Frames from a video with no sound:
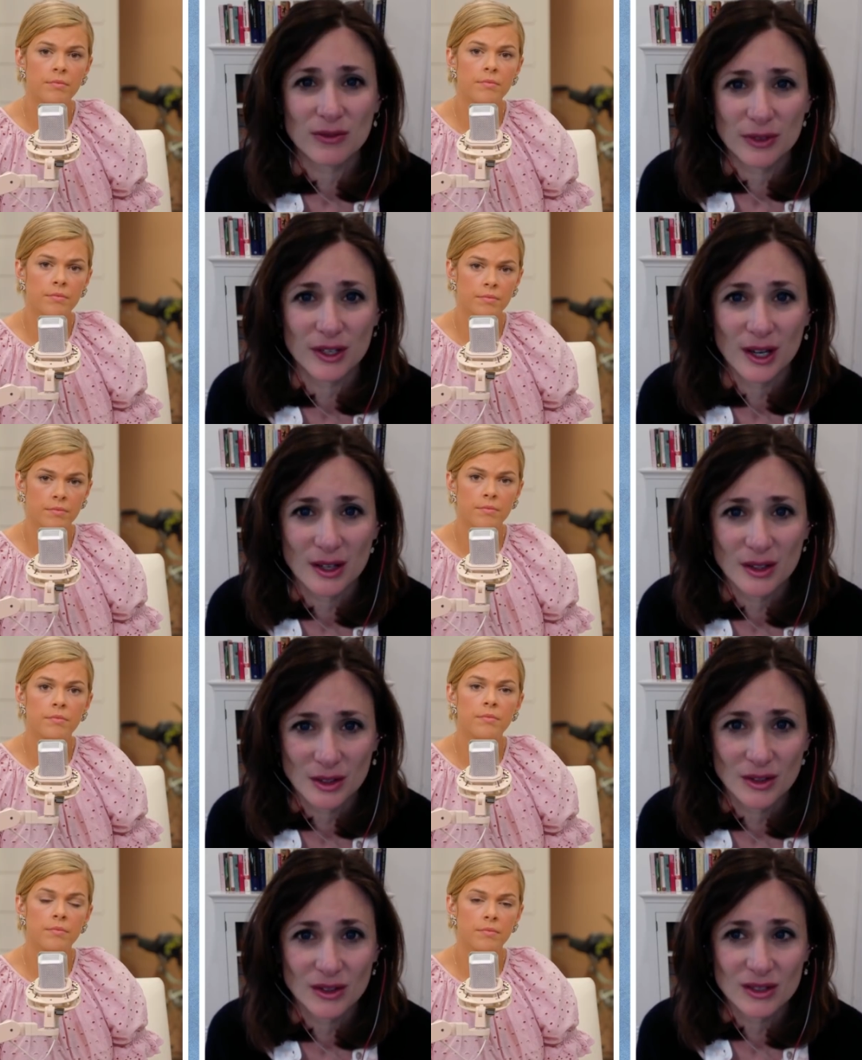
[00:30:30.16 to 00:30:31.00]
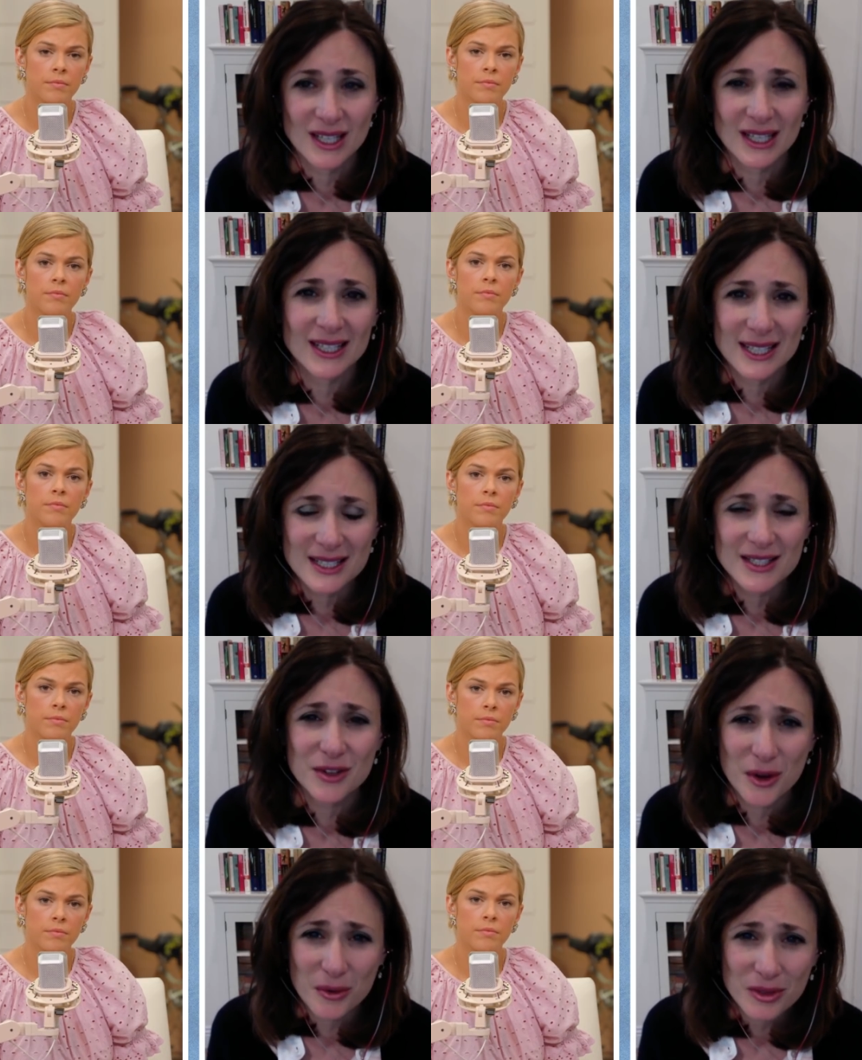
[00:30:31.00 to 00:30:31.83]
Speaker 1: for young girls. They need
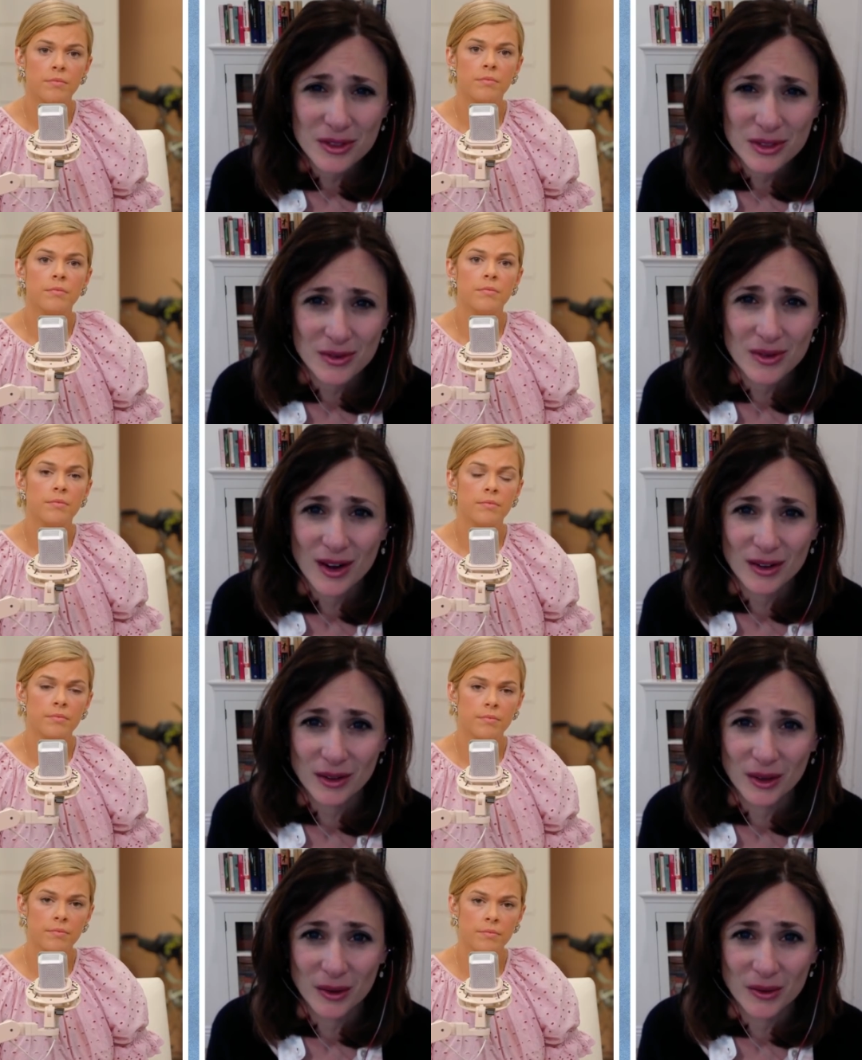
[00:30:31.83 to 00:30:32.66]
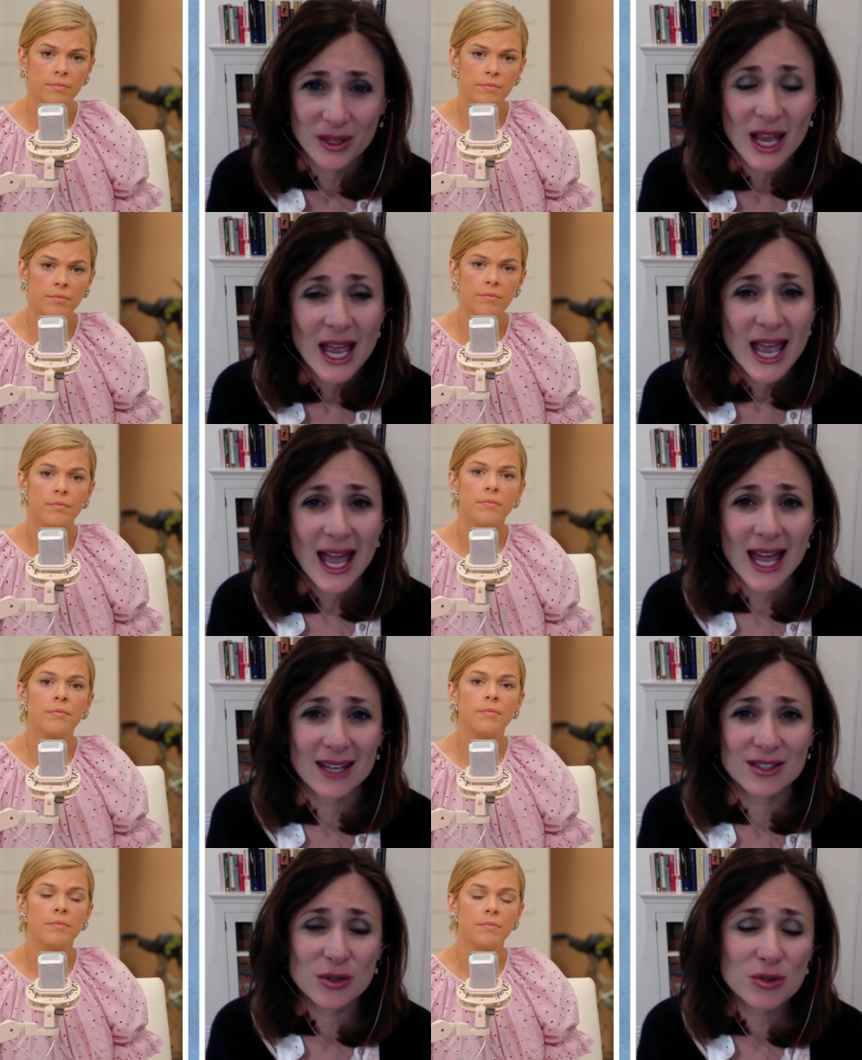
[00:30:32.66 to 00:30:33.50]
to know that they're not alone,
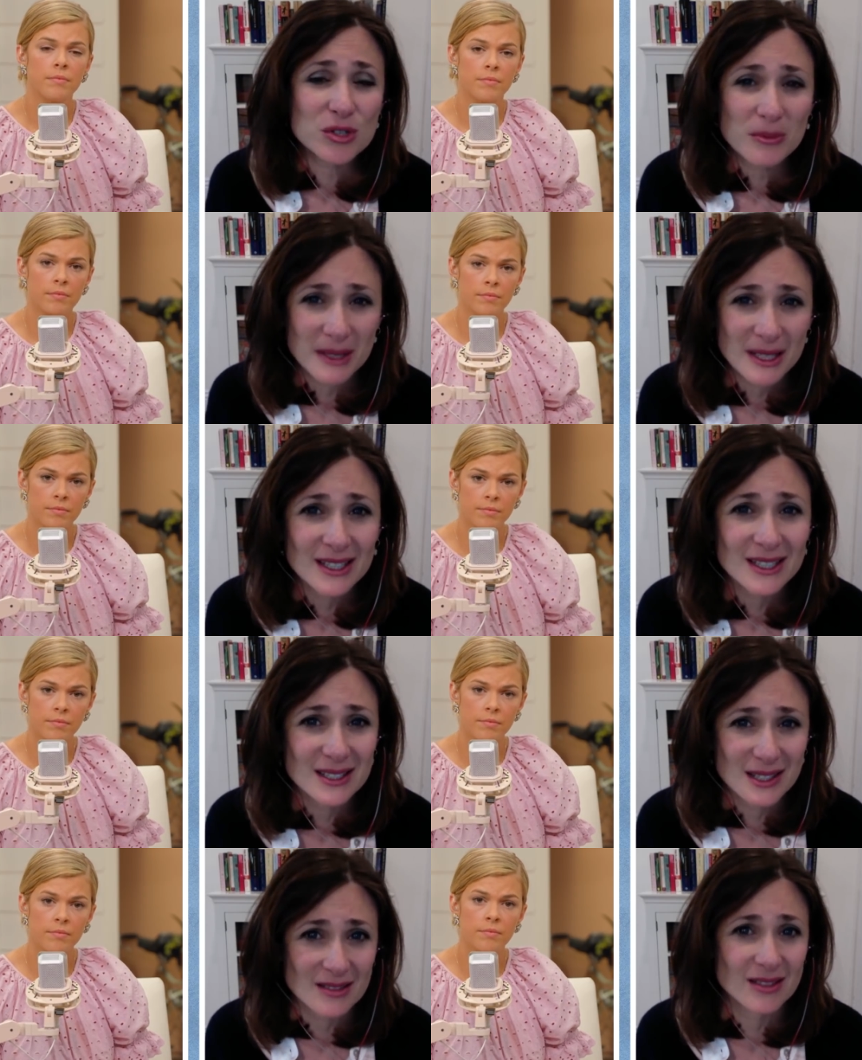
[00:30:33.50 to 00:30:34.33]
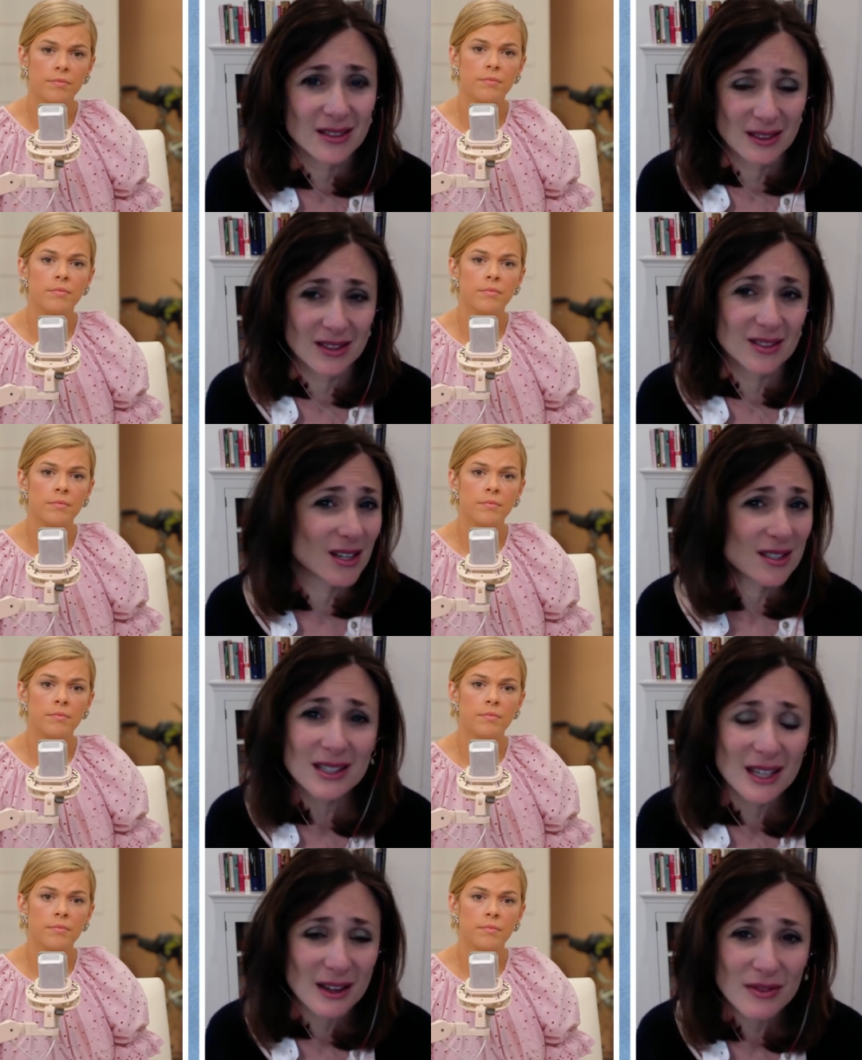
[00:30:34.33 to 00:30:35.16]
and social media doesn't
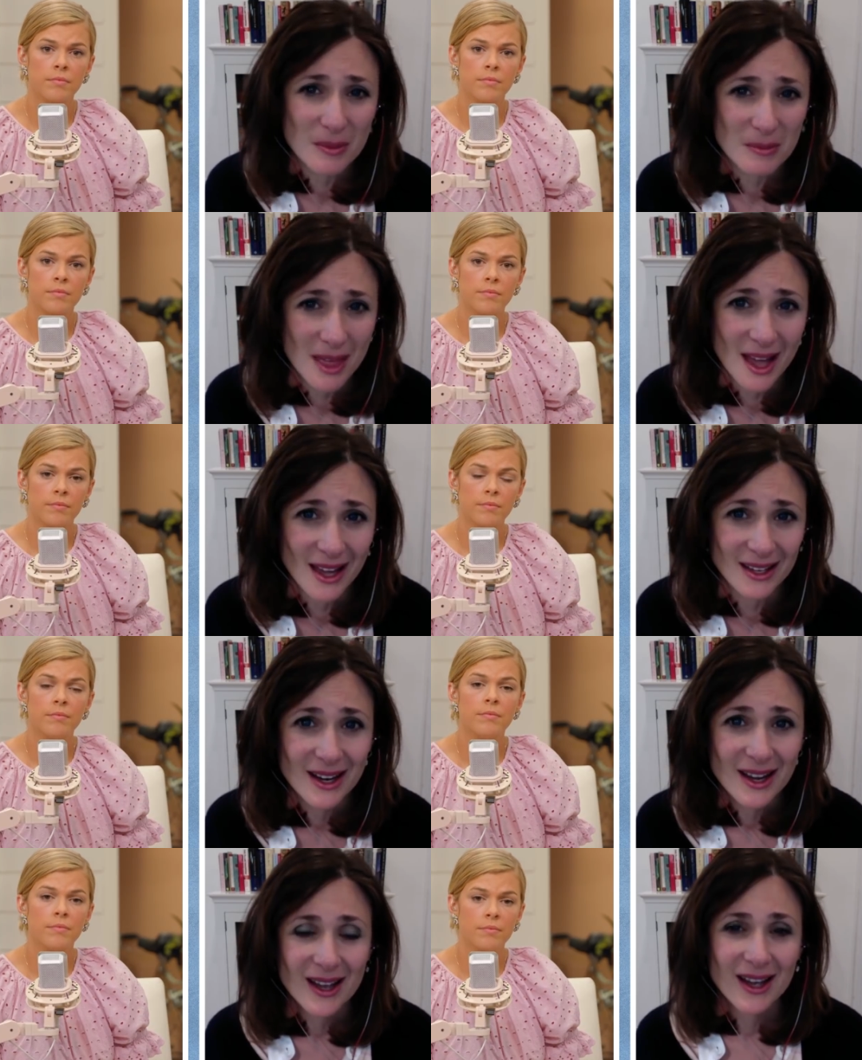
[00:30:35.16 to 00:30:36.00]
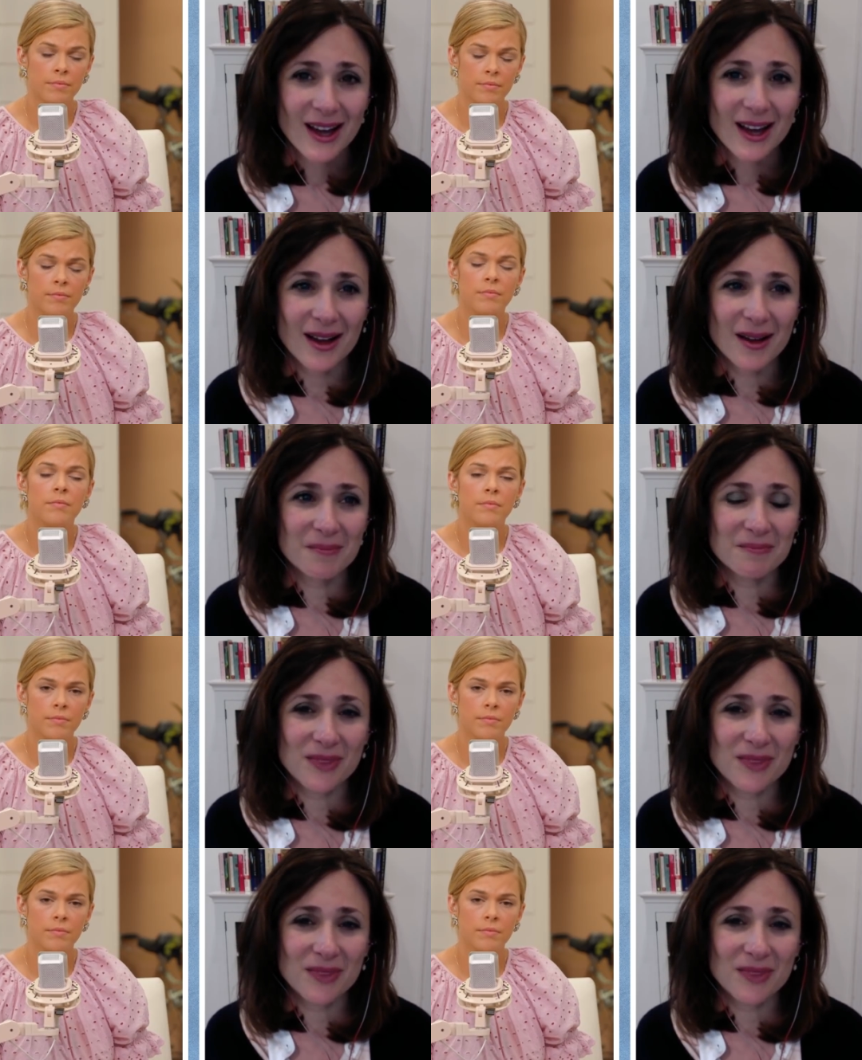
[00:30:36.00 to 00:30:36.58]
doesn't give them that. Um,